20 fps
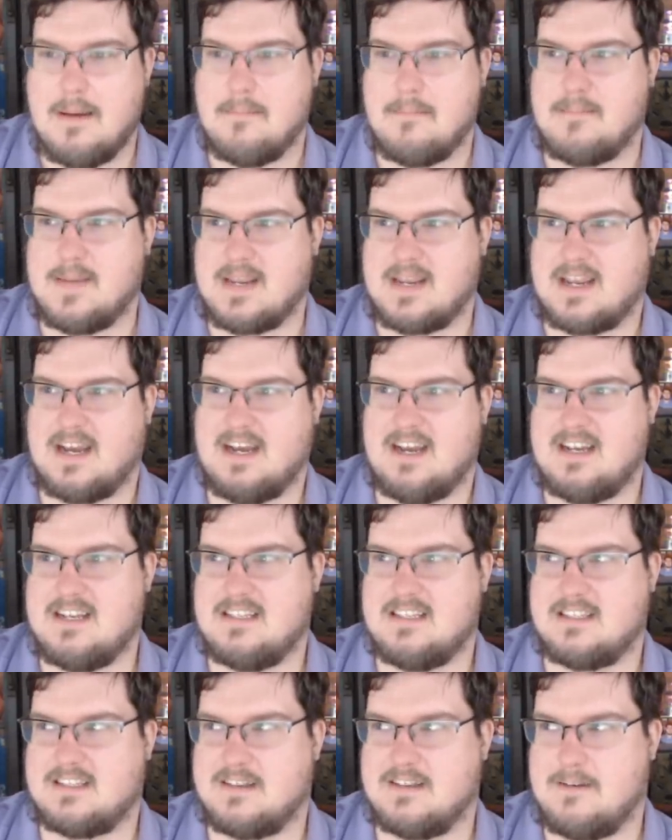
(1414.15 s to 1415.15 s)

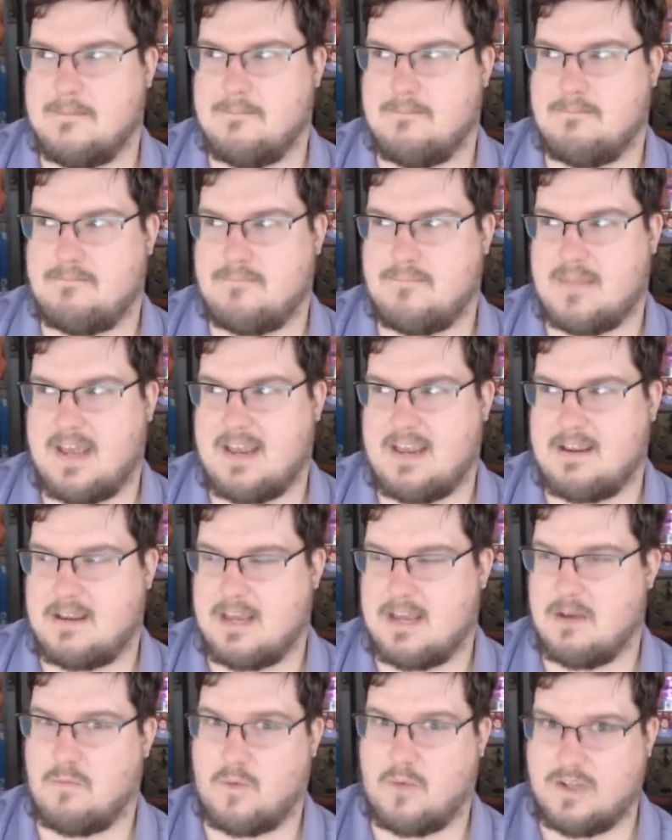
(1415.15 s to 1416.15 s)
because they
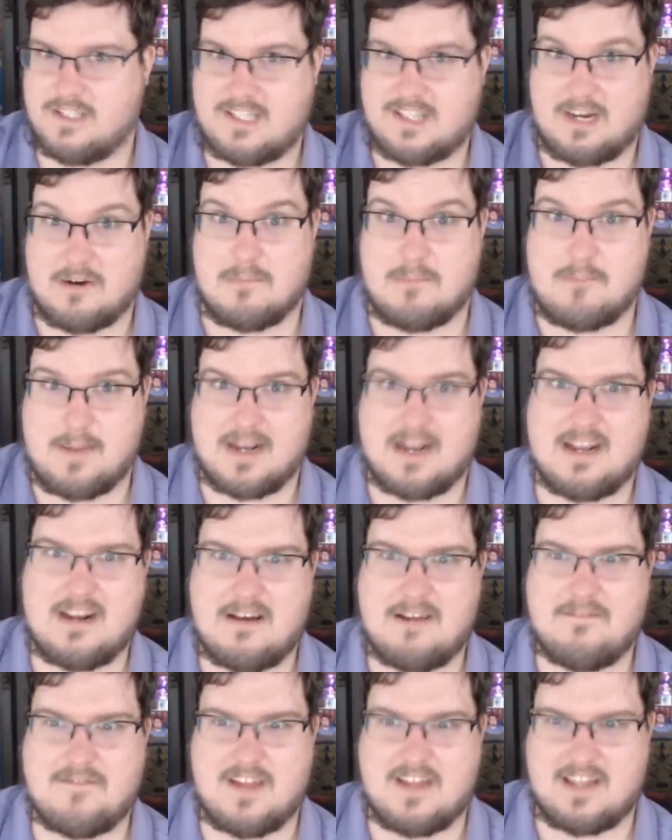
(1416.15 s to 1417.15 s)
get ones that are big
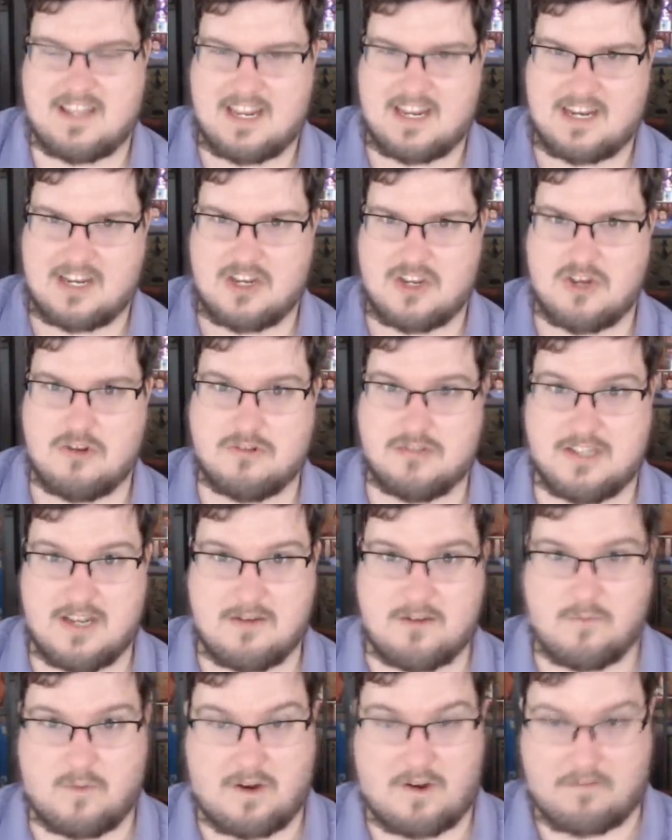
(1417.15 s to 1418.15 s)
enough that they can use it
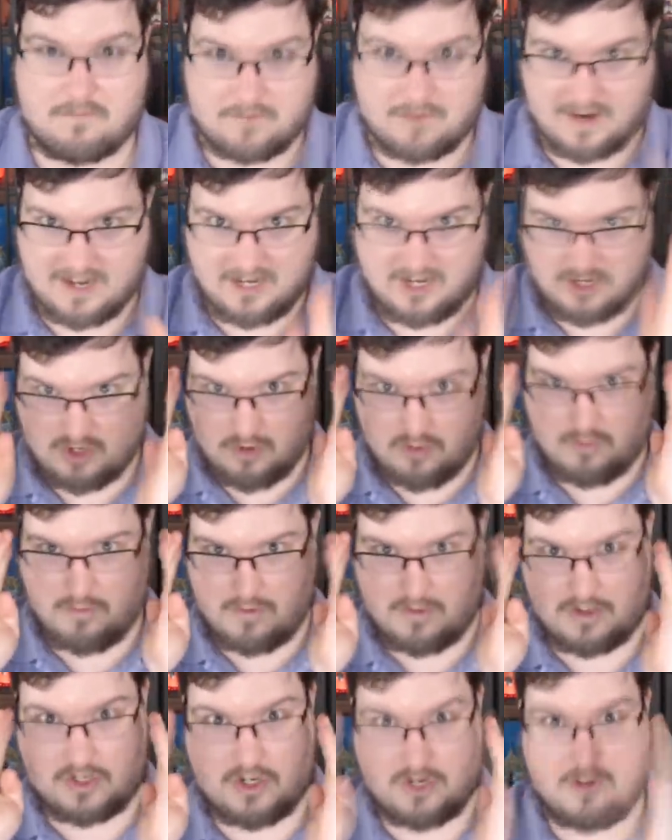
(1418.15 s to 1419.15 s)
while fighting you
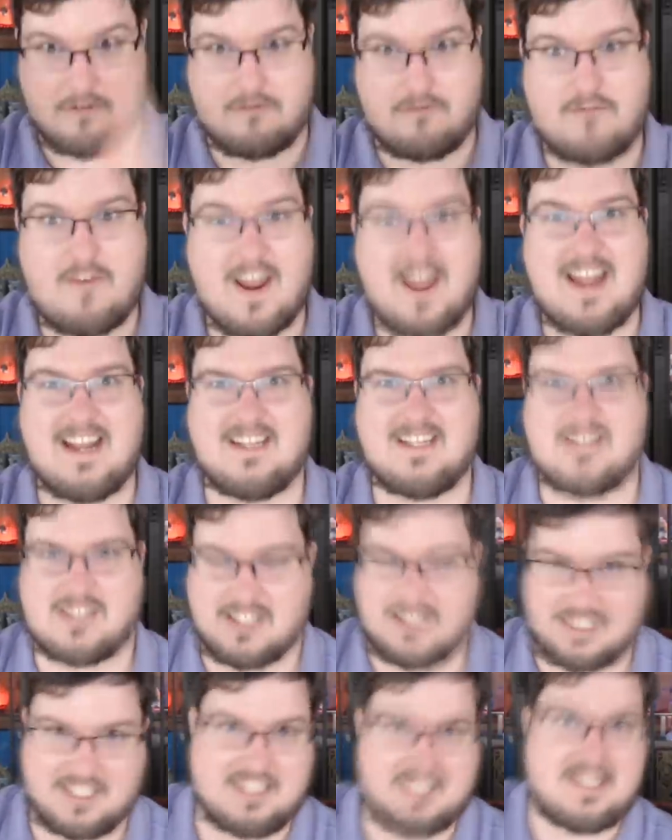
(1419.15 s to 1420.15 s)
to your face
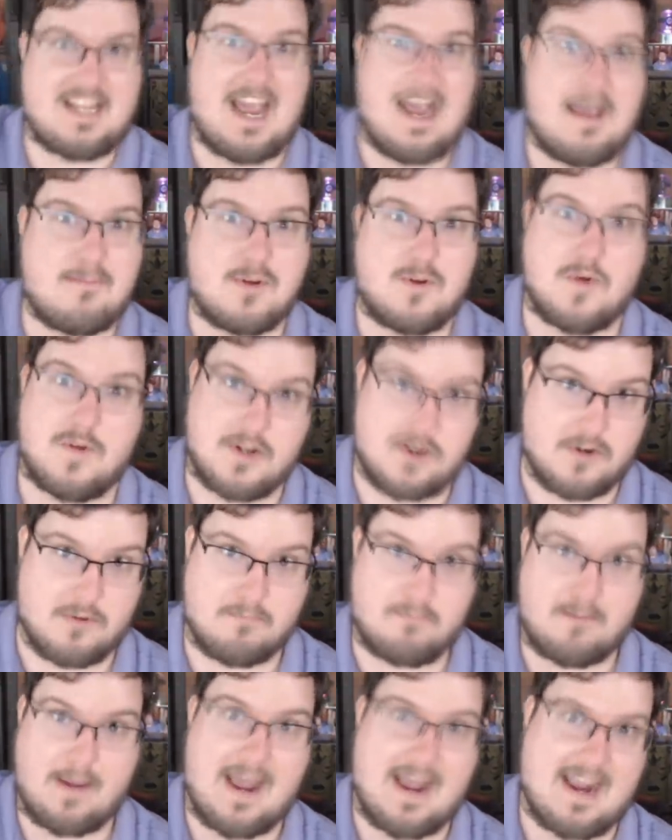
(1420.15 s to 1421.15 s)
to stab you in your
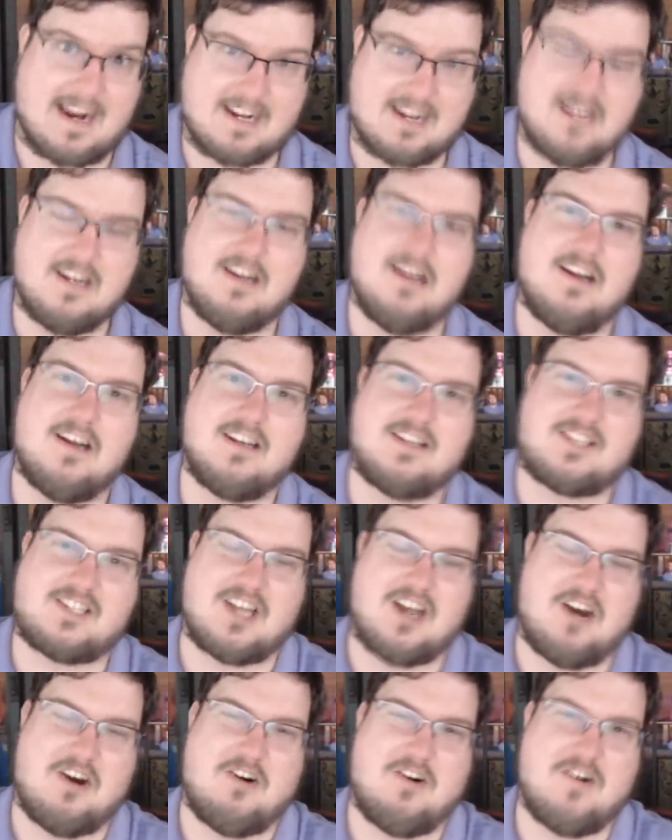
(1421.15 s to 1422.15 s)
back.
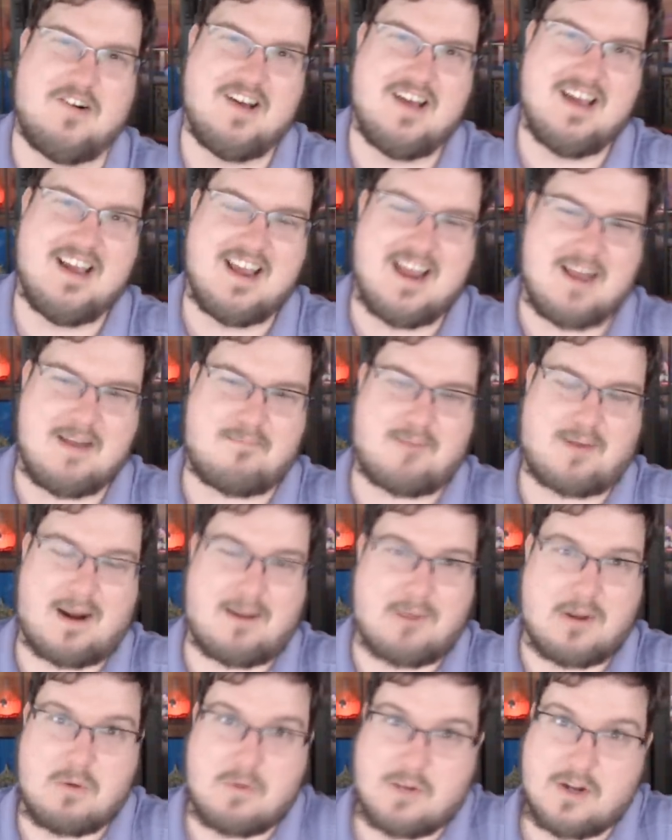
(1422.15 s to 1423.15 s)
So he'd
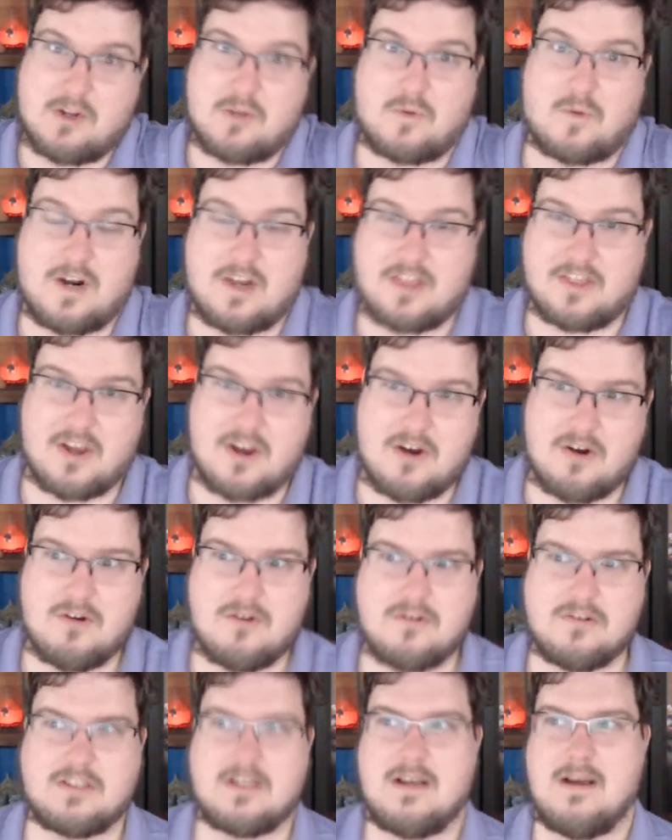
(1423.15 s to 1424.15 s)
probably wield one of
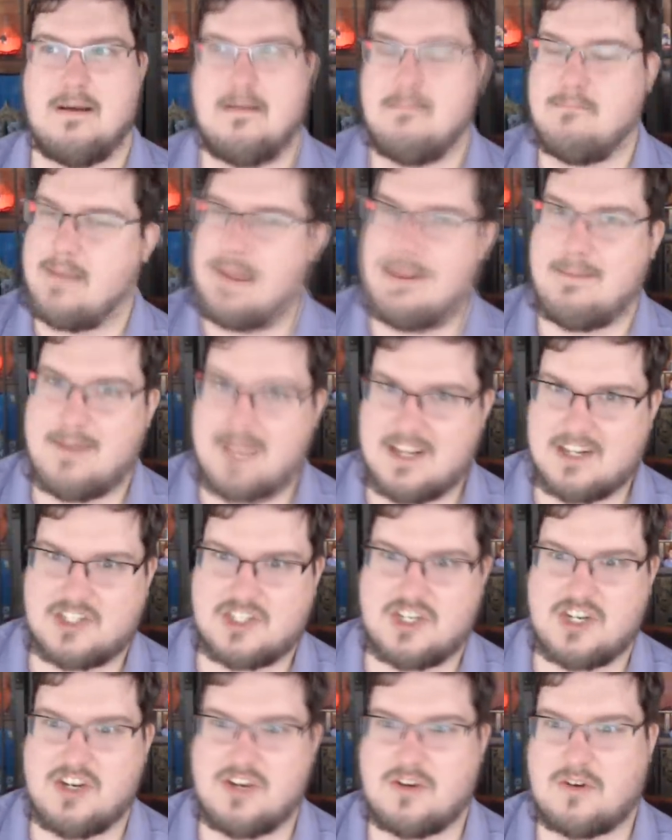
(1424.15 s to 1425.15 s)
those, maybe a
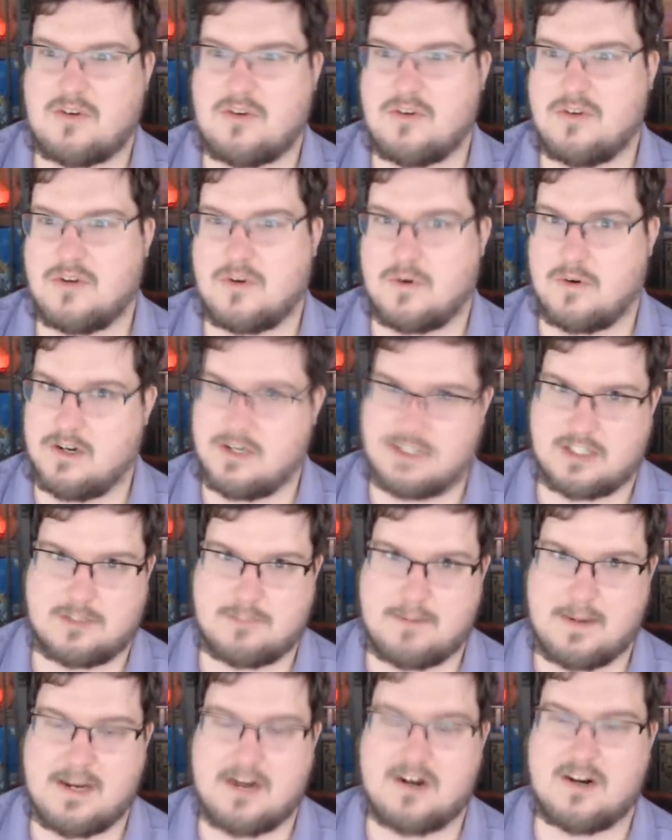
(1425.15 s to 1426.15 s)
shield or a
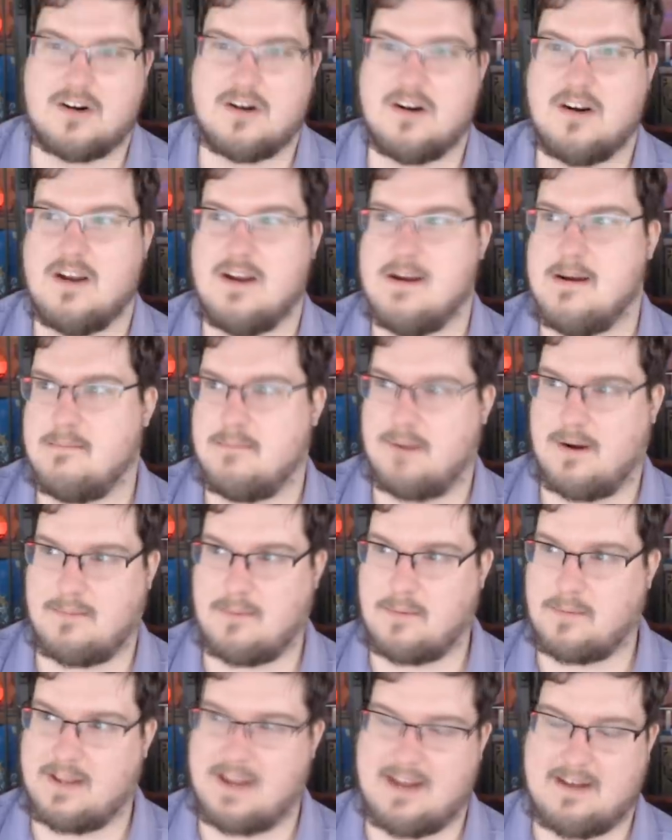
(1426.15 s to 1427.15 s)
spear,
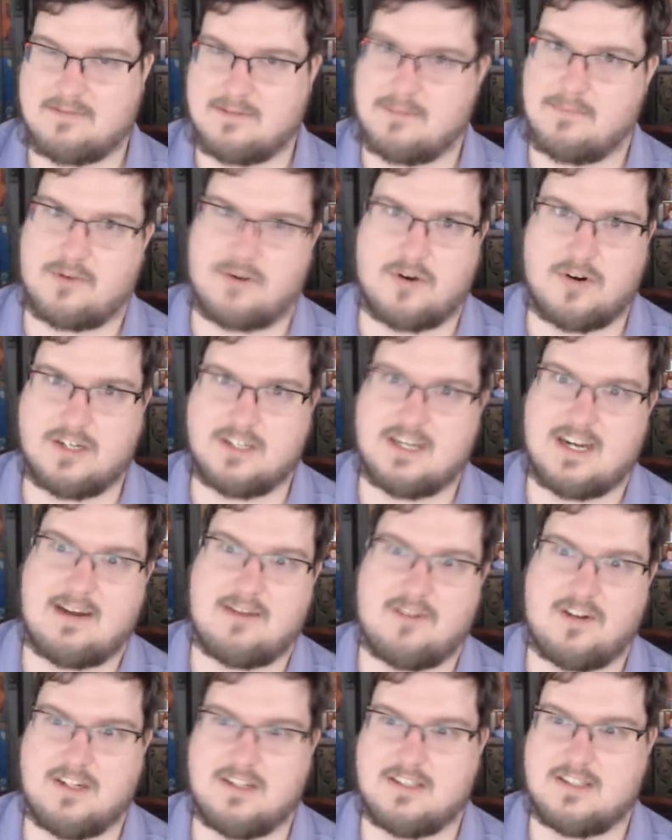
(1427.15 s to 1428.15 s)
probably have some throwing
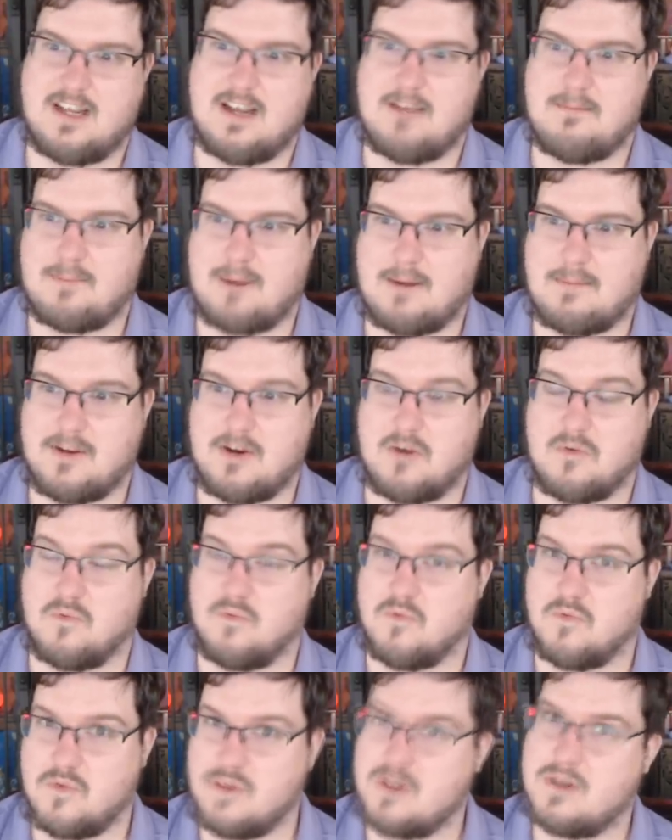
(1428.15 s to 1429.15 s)
javelins, and probably a
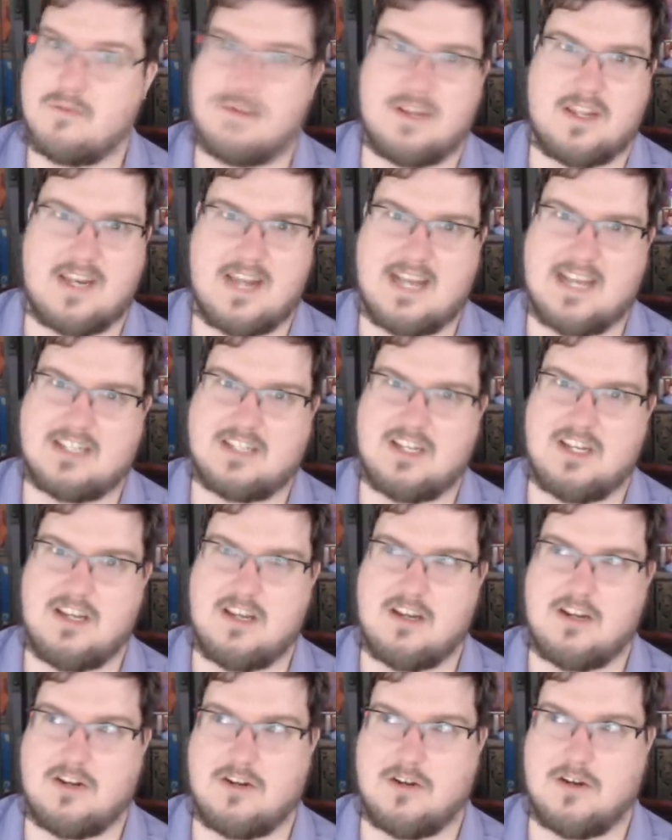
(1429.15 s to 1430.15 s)
really, really
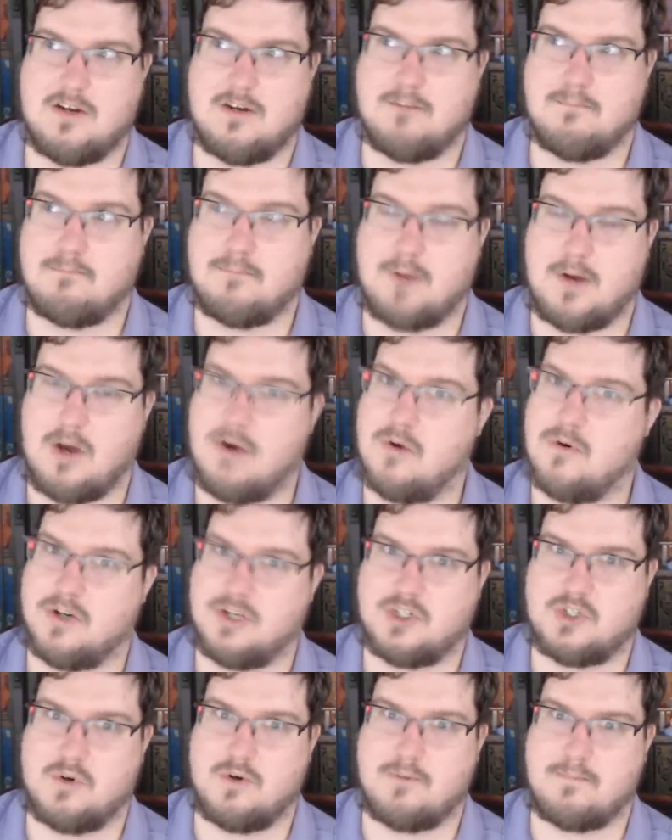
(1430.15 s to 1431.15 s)
nasty bow or
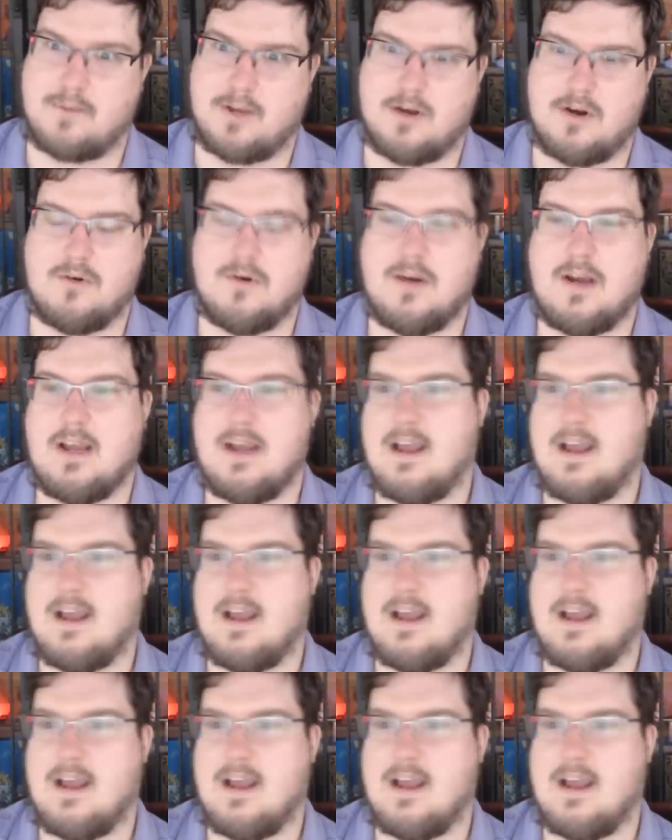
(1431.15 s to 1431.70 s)
short bow.